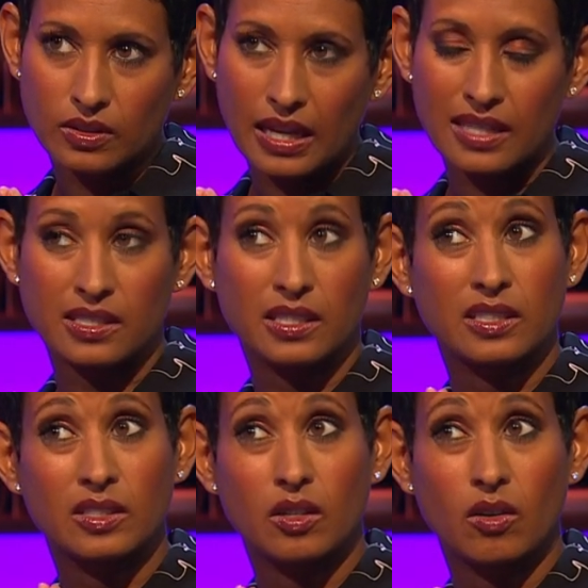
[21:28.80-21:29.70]
As
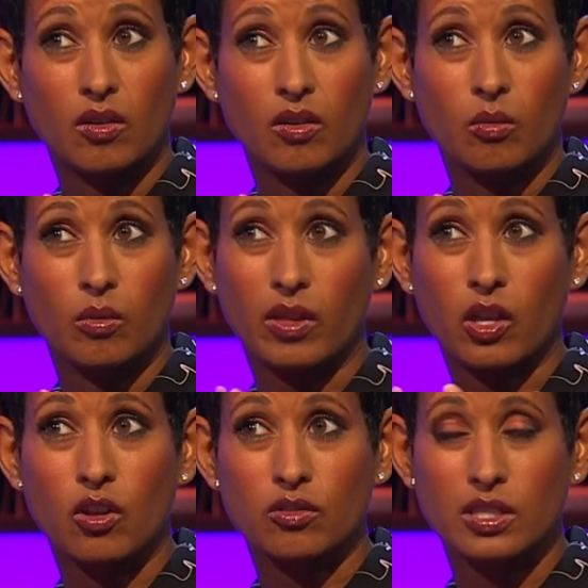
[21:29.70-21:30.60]
in, well, they
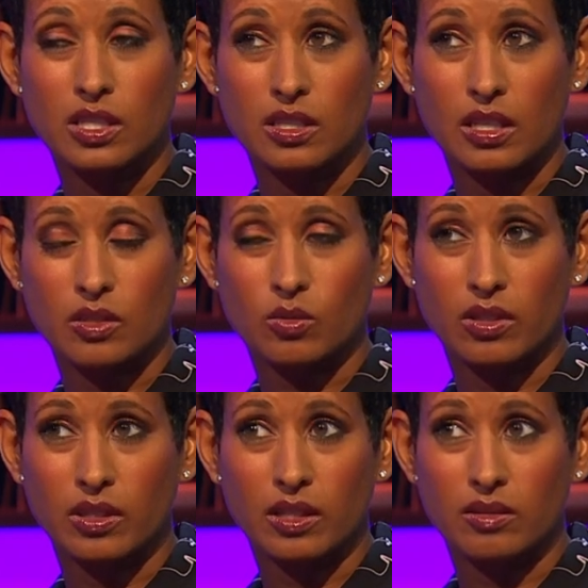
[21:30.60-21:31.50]
can't see, so that's
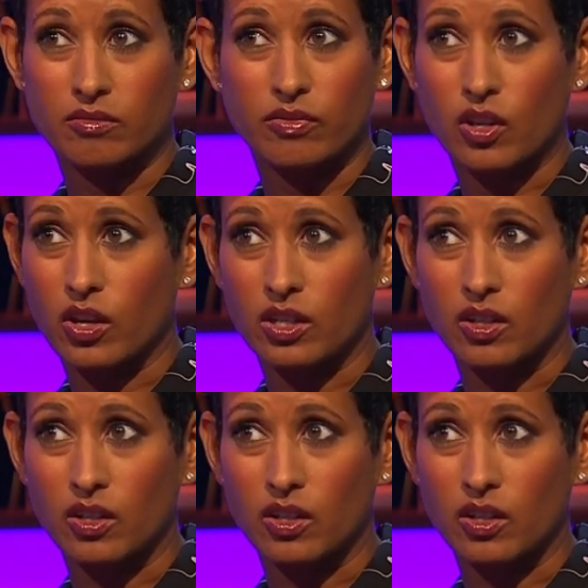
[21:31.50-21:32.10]
why they can fly at